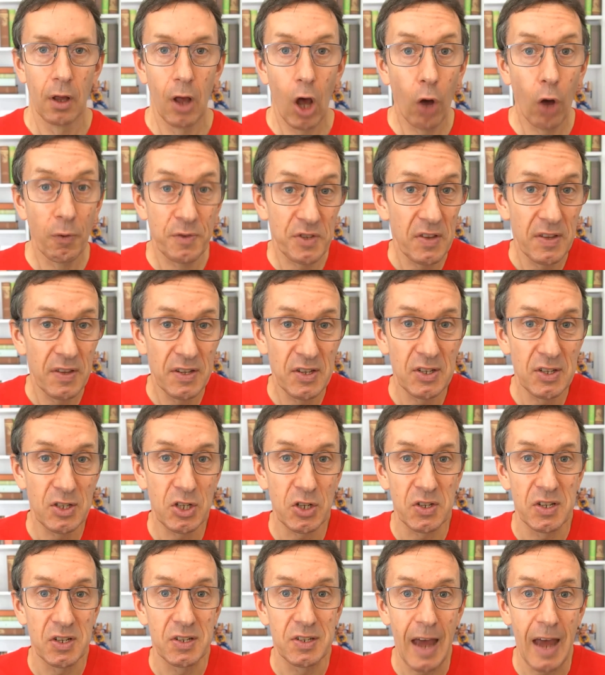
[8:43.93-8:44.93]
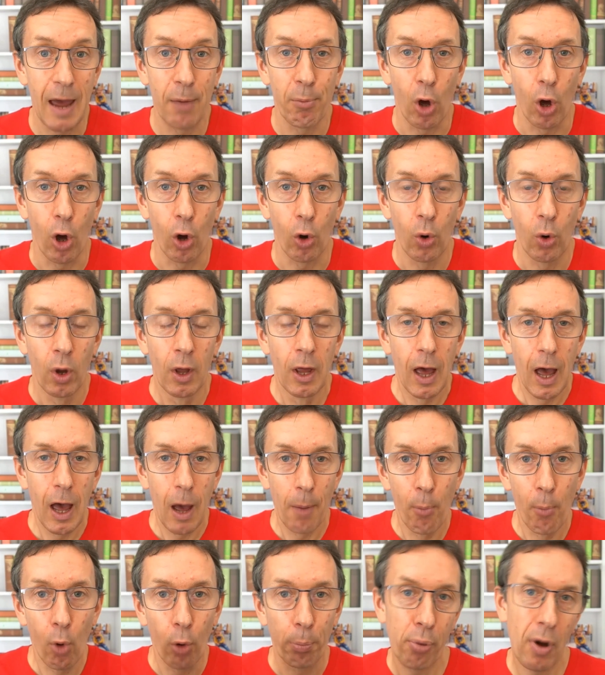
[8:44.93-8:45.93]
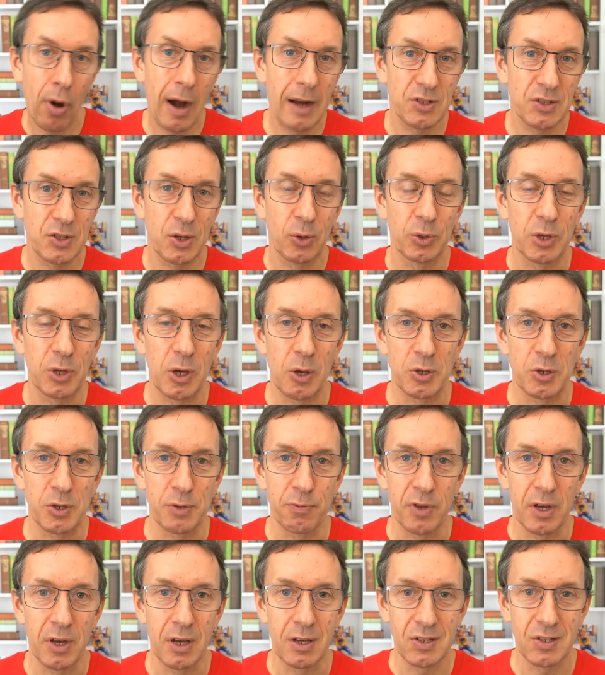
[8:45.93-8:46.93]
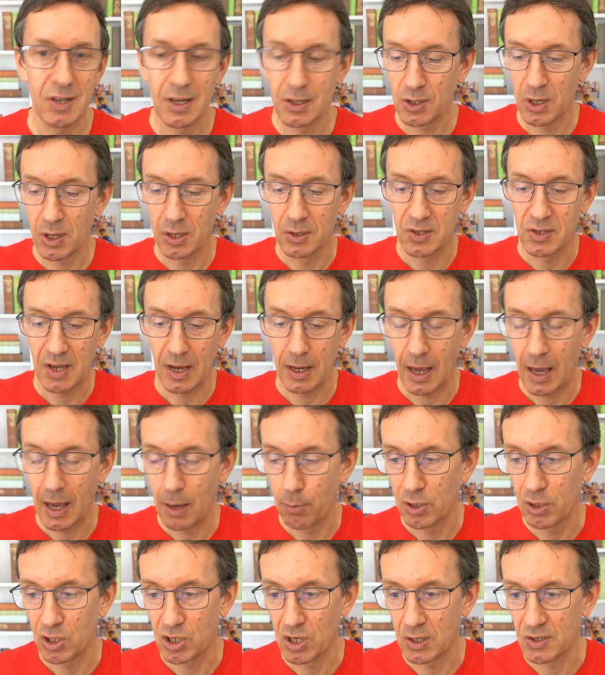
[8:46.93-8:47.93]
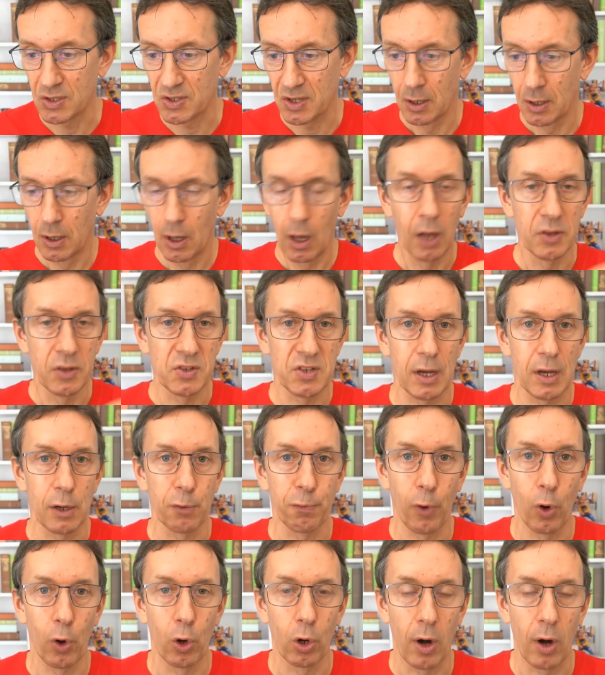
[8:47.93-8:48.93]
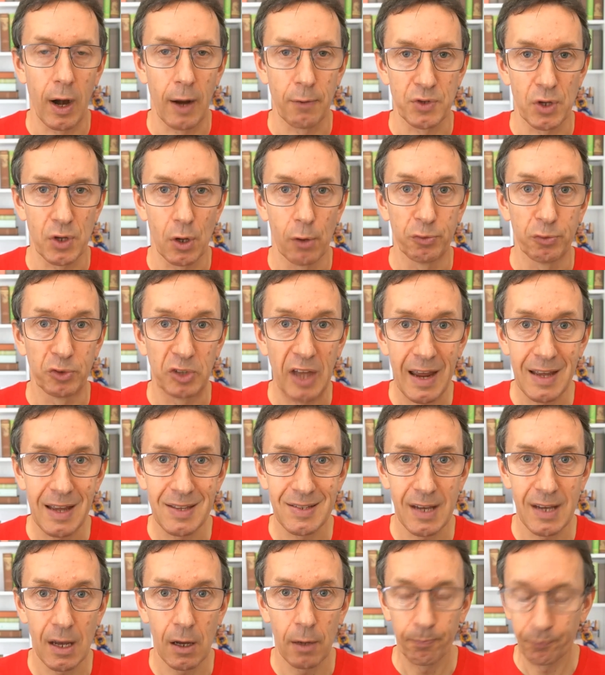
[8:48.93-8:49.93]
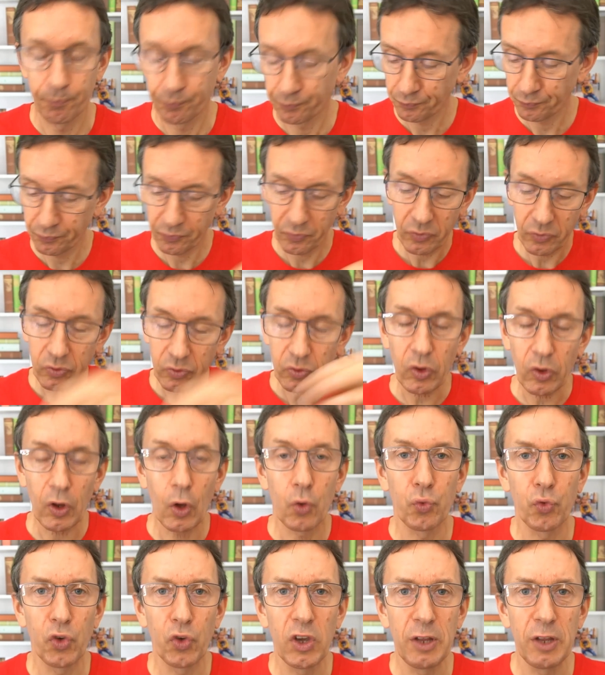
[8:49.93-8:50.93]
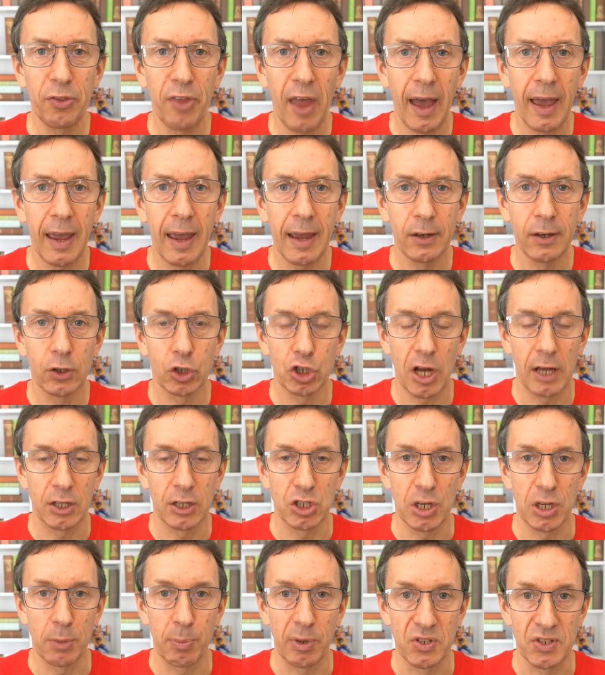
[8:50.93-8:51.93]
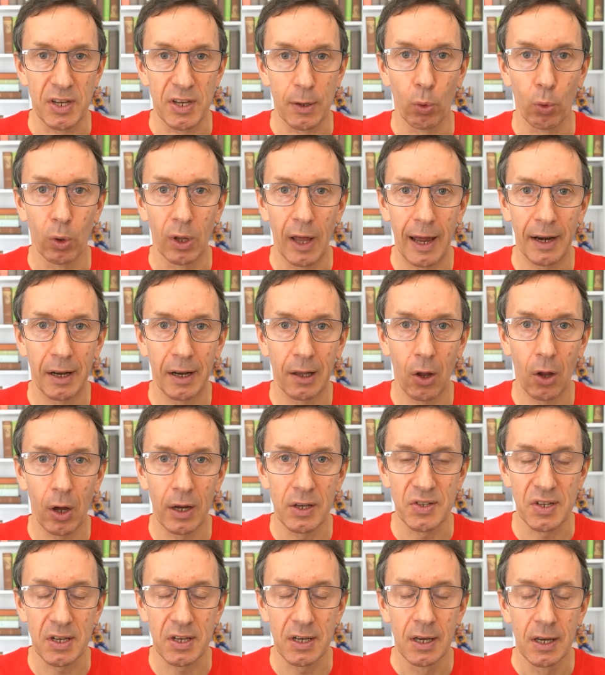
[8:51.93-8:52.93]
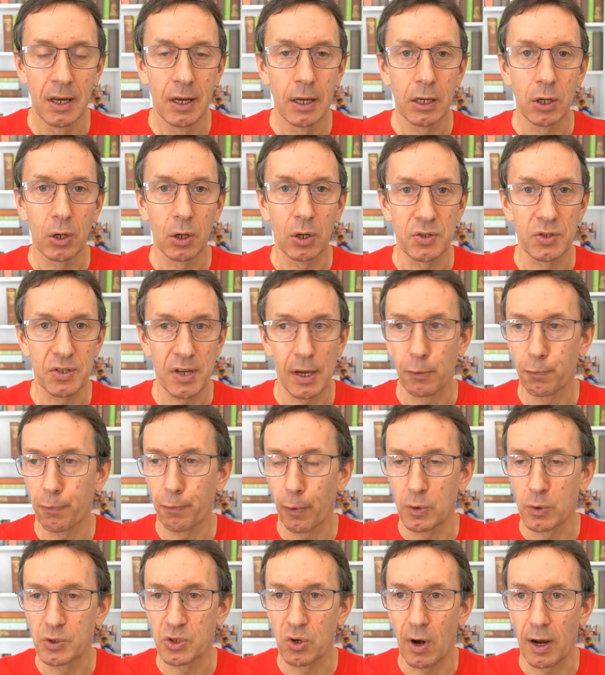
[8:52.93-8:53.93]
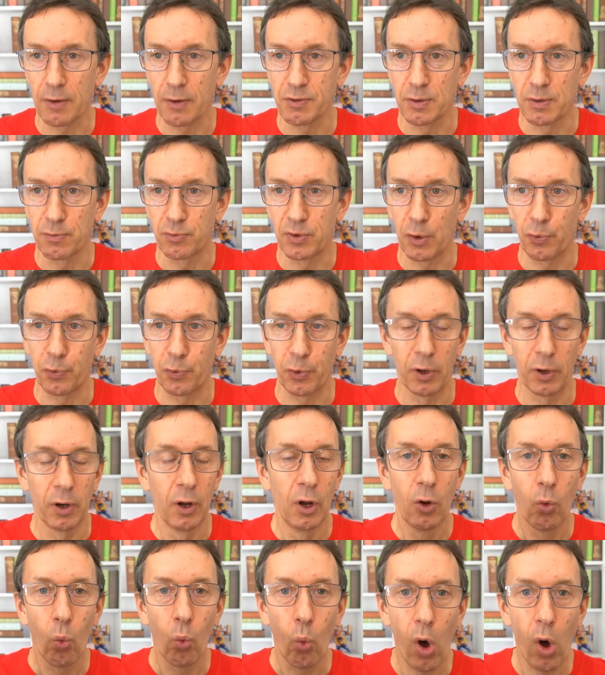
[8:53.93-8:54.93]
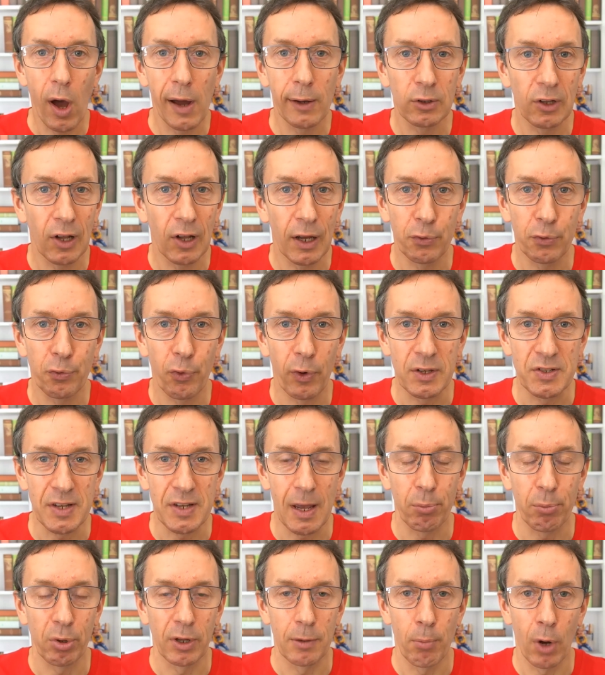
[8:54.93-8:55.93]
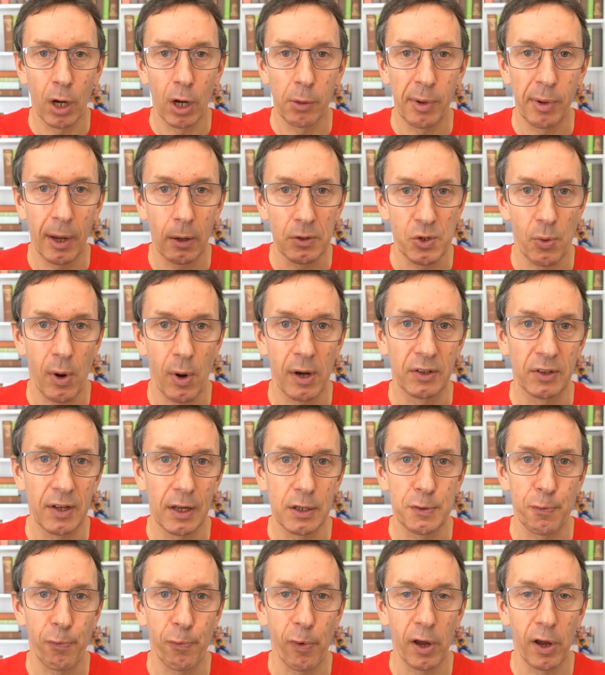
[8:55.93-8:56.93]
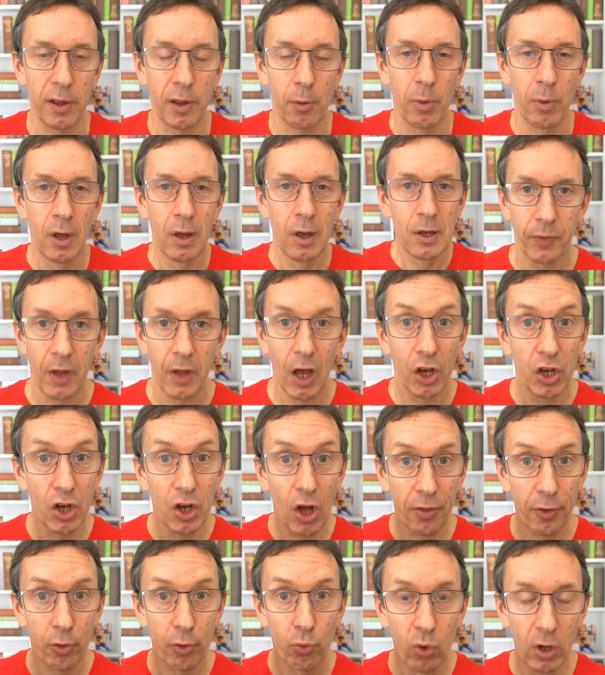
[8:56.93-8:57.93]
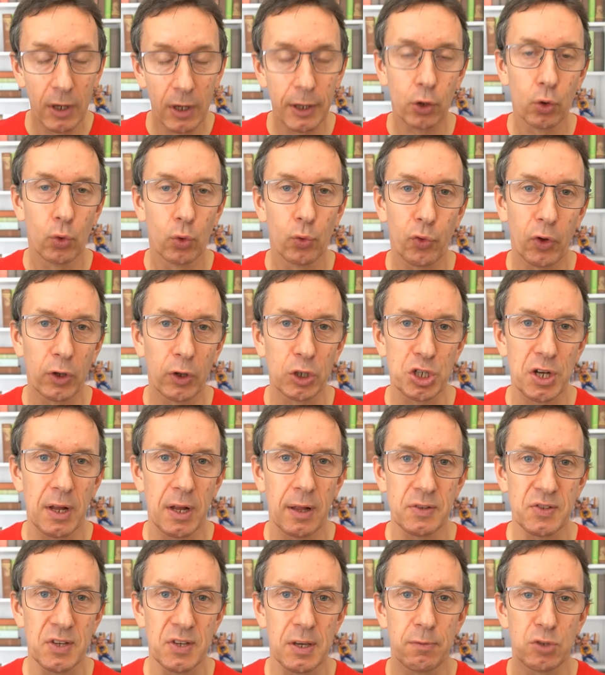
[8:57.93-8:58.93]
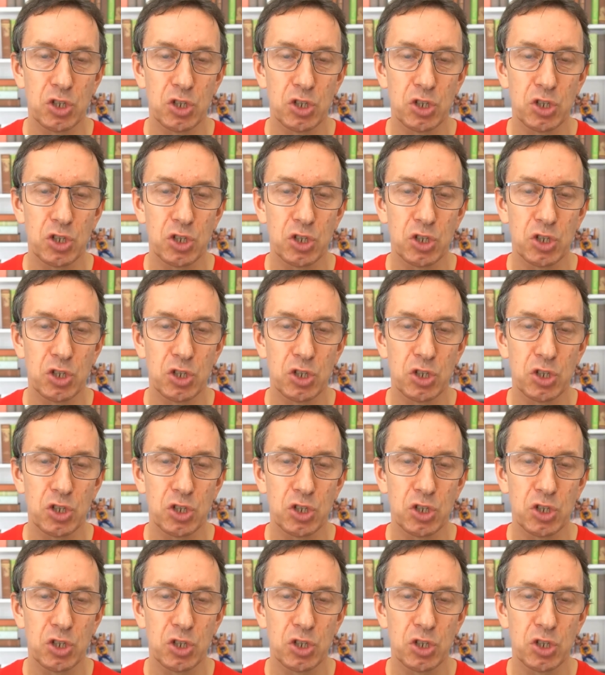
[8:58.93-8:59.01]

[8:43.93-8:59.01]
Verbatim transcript: Obviously, this is just a demo. A more practical use of this is you can take images and take photographs of data, feed that in, ChatGPT will analyze it. You could take photographs of different wildlife, for example, it might be able to identify them. Another really cool functionality of